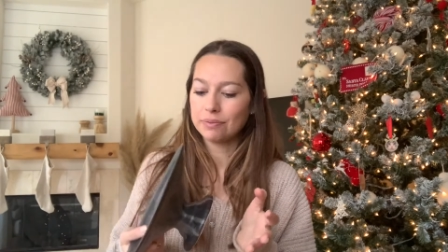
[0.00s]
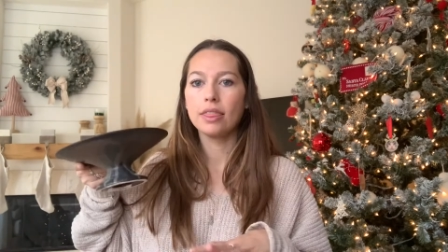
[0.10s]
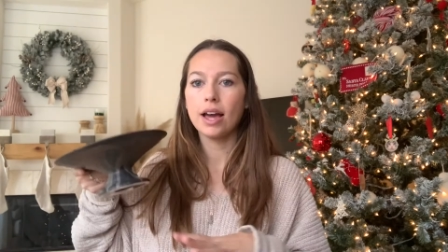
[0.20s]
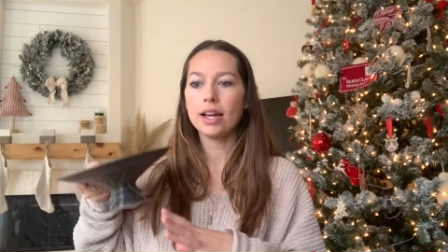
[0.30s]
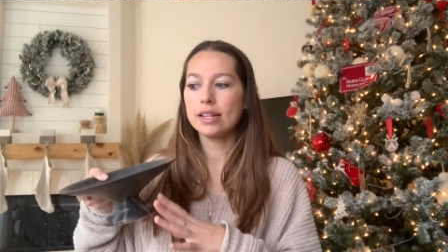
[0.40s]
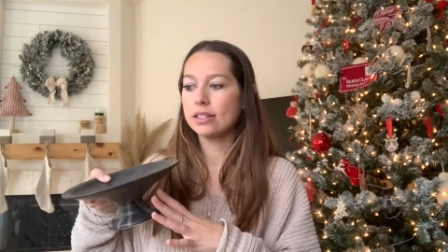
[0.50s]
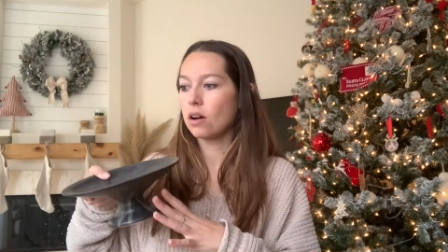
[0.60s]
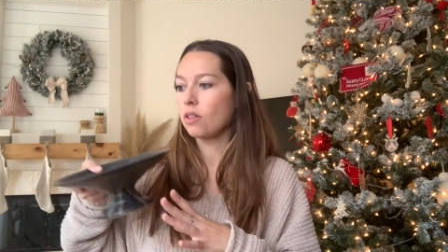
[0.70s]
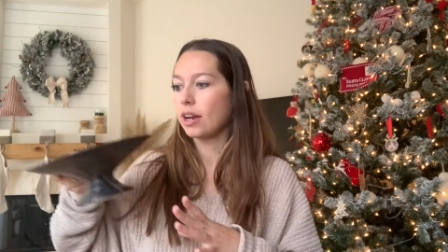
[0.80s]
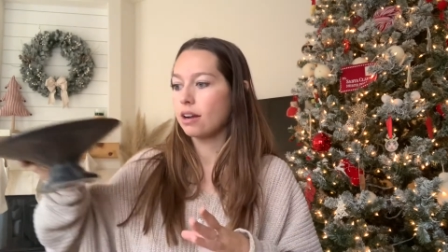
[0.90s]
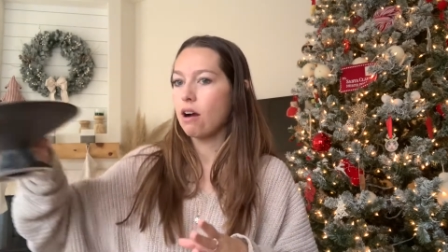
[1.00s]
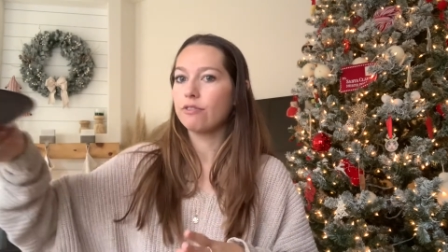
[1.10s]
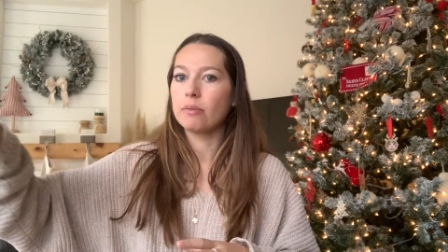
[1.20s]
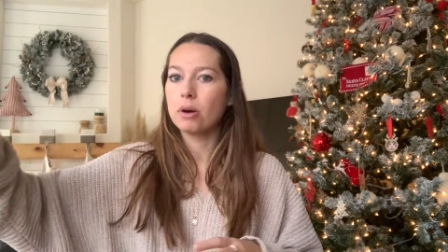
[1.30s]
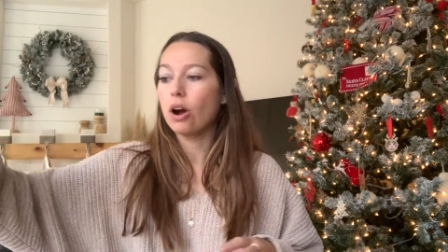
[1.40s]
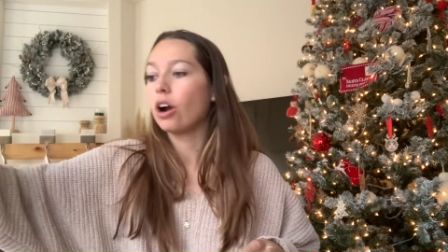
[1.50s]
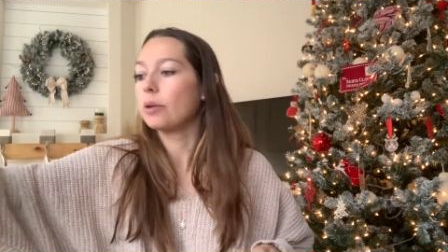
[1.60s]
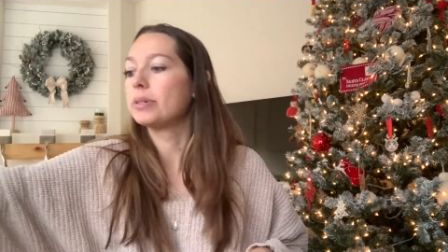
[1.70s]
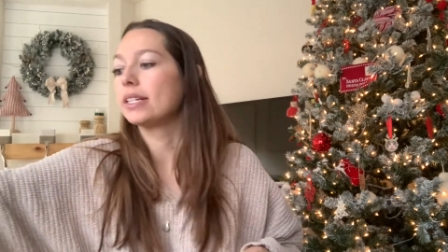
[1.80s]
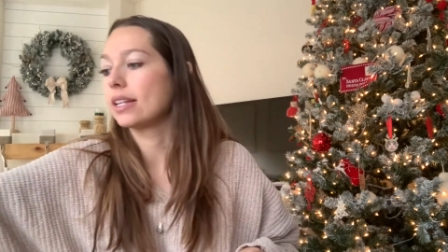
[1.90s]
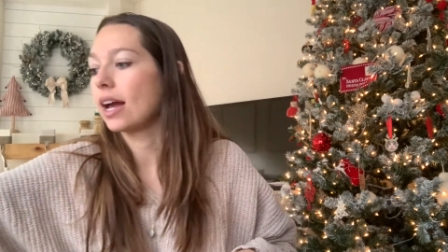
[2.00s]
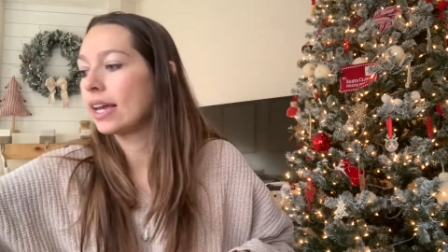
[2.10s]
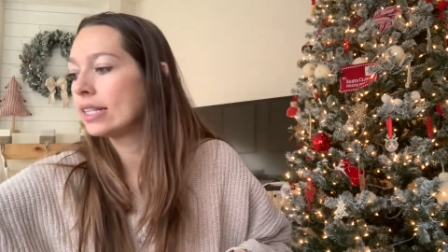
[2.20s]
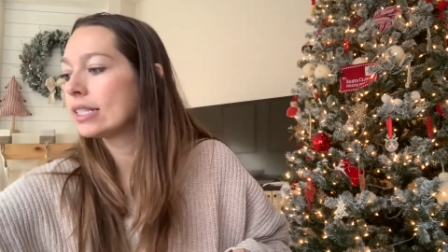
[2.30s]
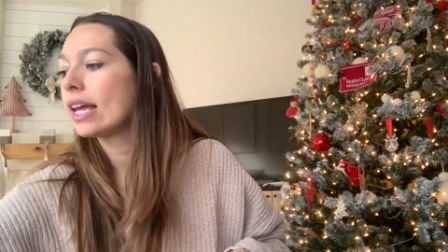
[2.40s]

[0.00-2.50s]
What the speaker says: That is all that I got from Harp Designs.